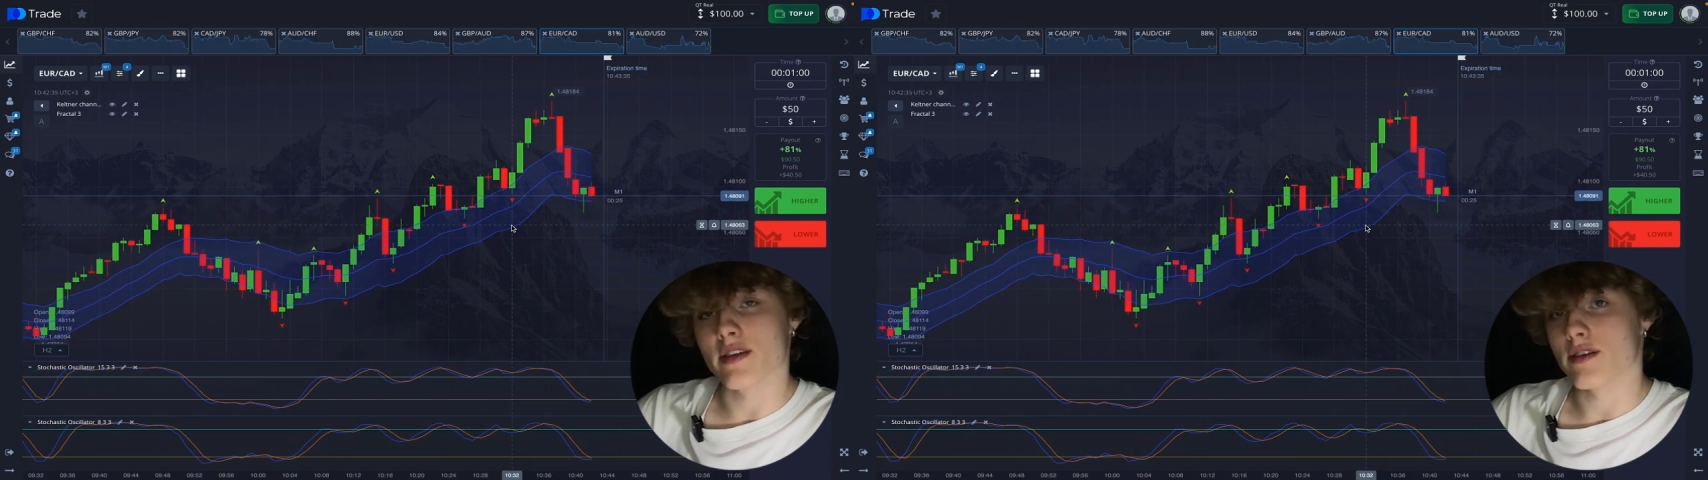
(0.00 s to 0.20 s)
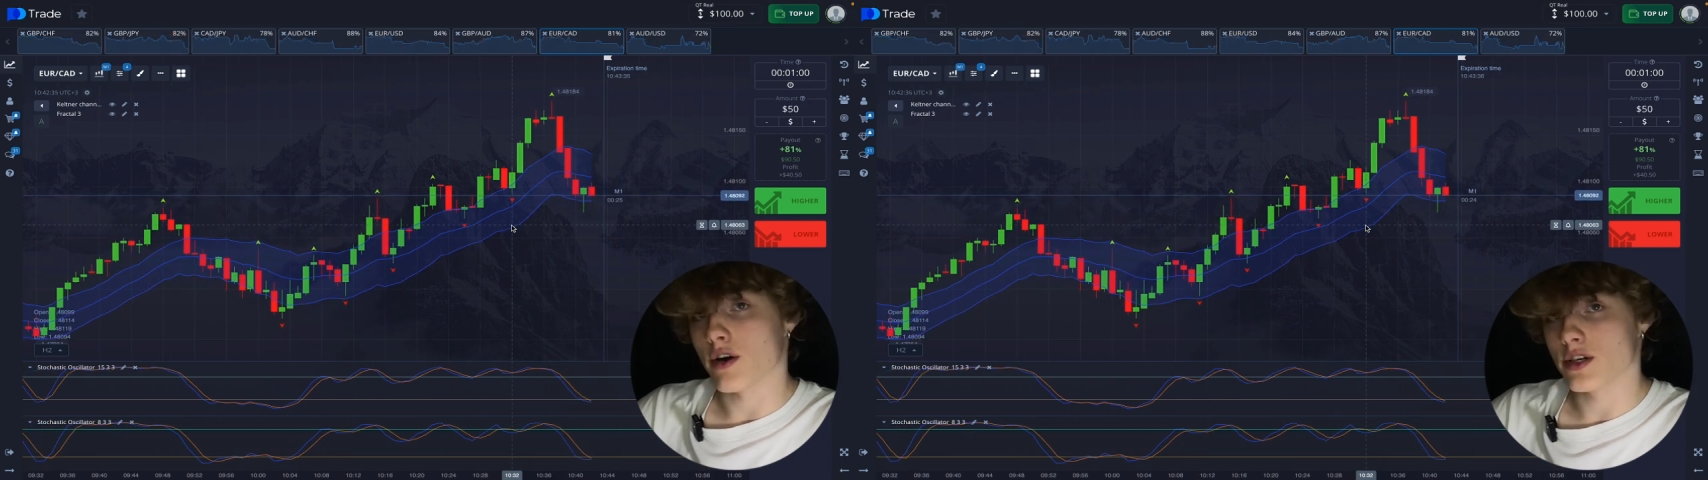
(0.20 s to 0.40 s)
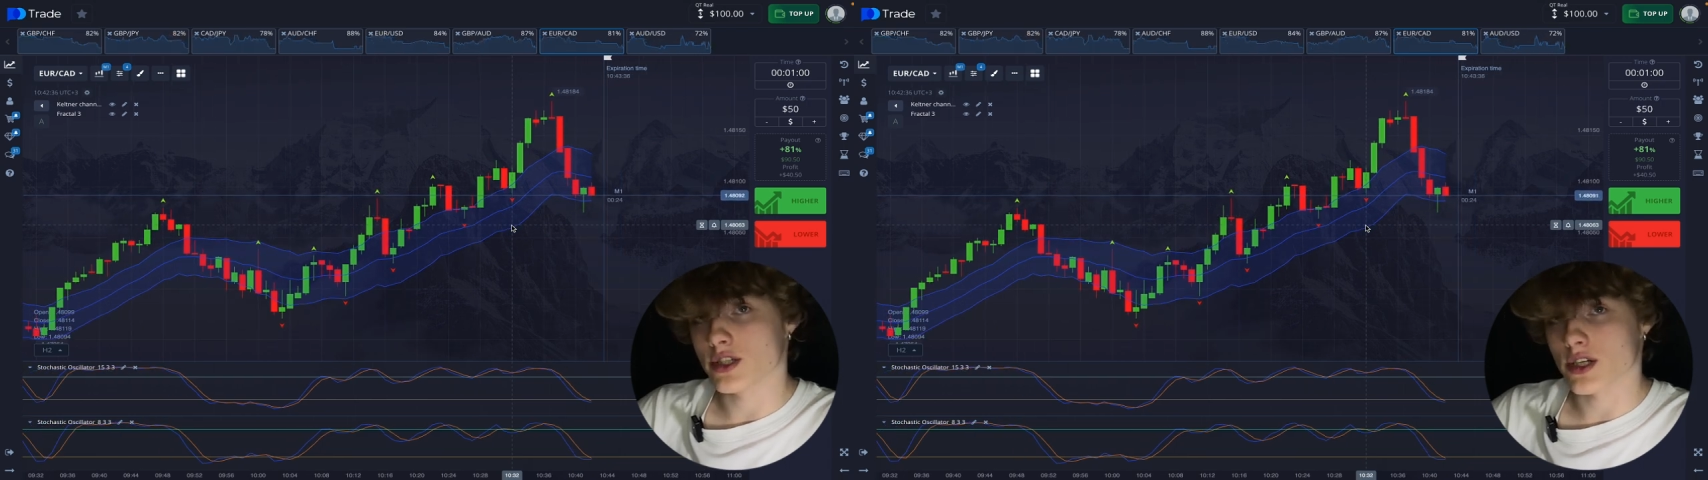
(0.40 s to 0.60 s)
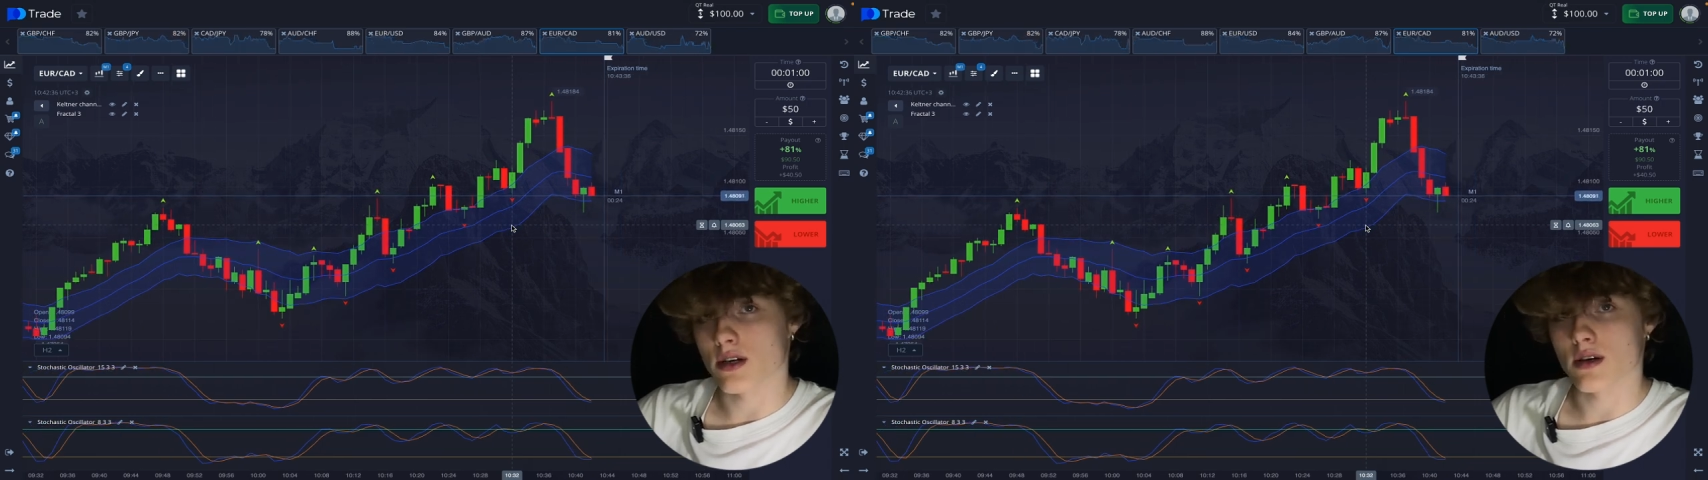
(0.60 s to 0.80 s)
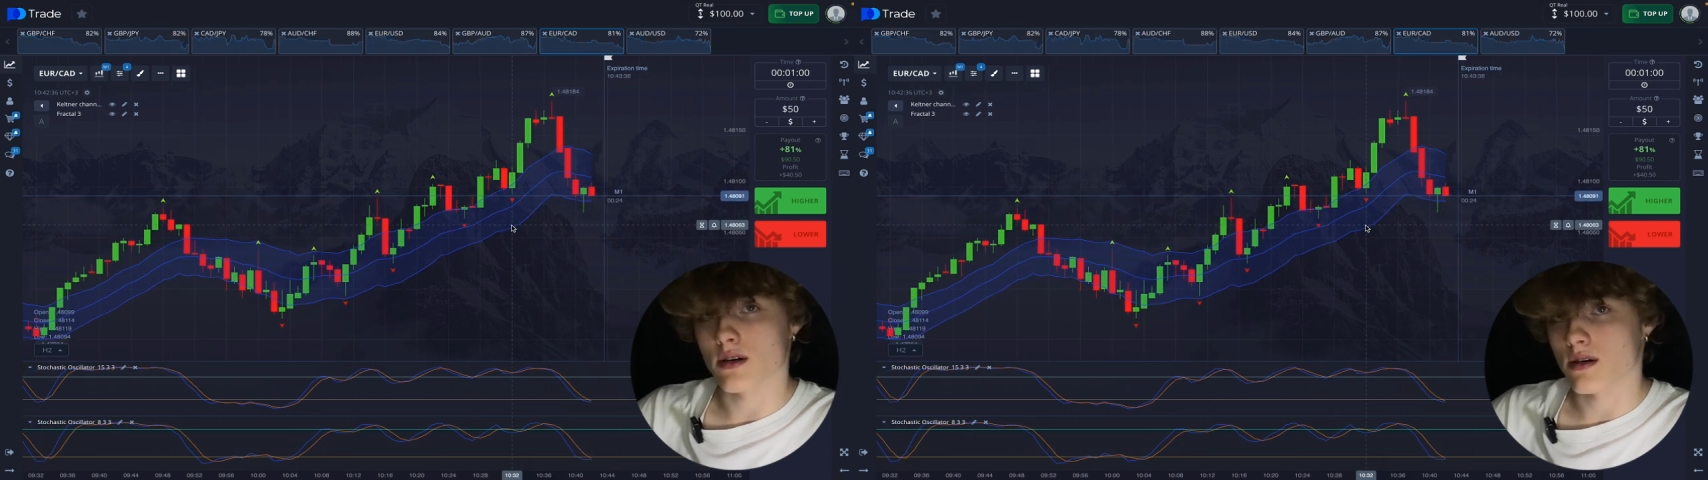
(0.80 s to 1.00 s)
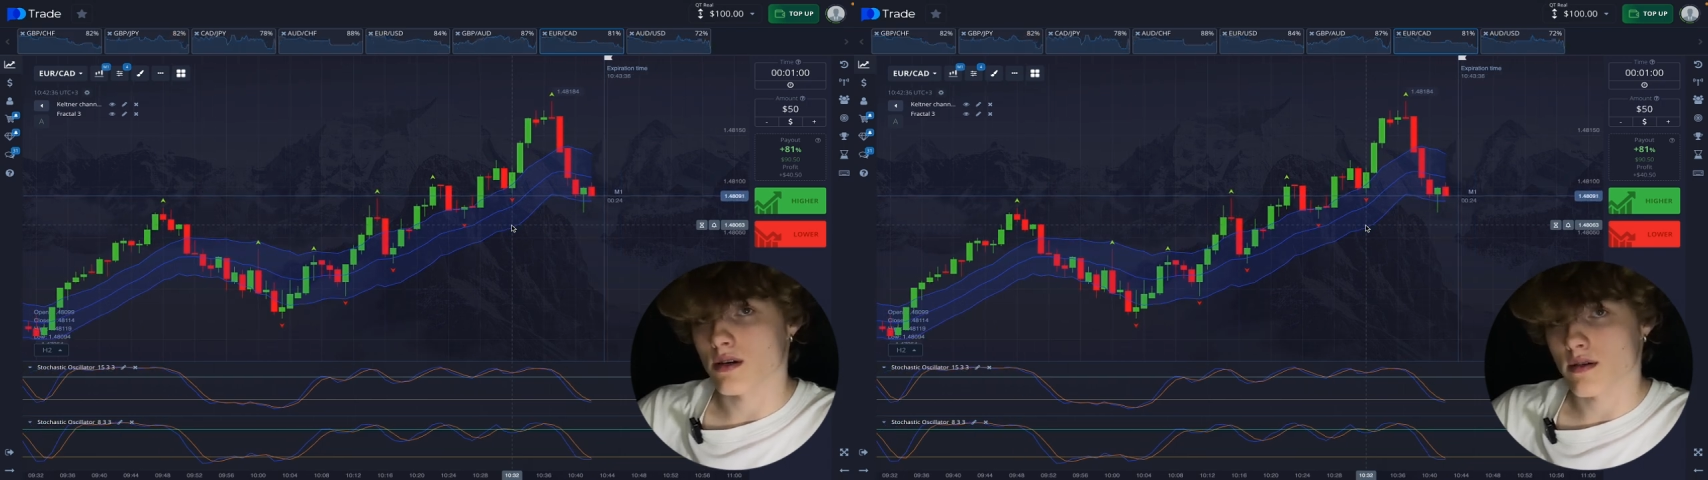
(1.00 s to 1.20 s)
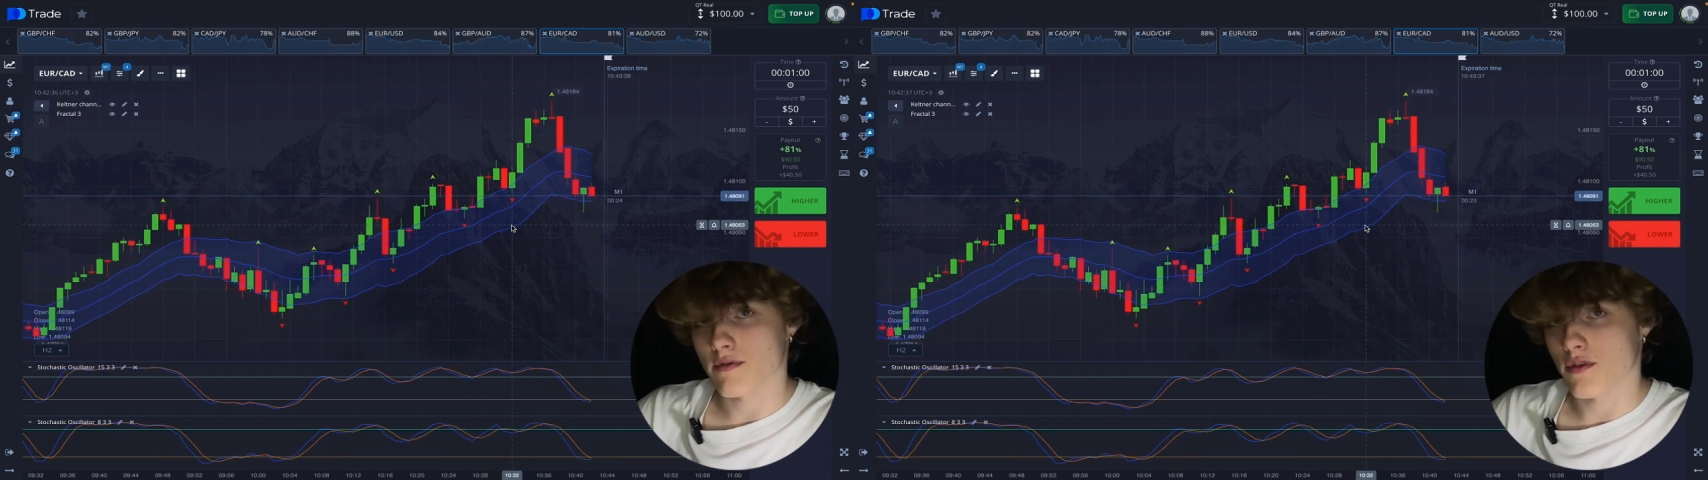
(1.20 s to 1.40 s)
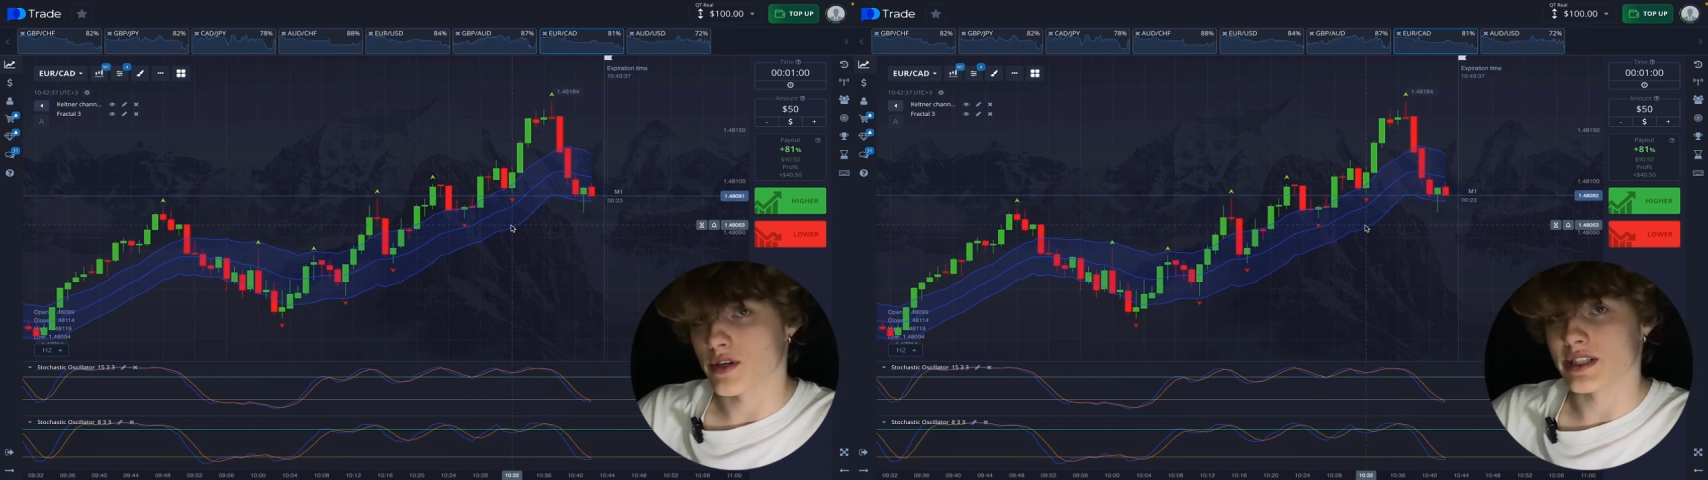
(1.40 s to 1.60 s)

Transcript: search for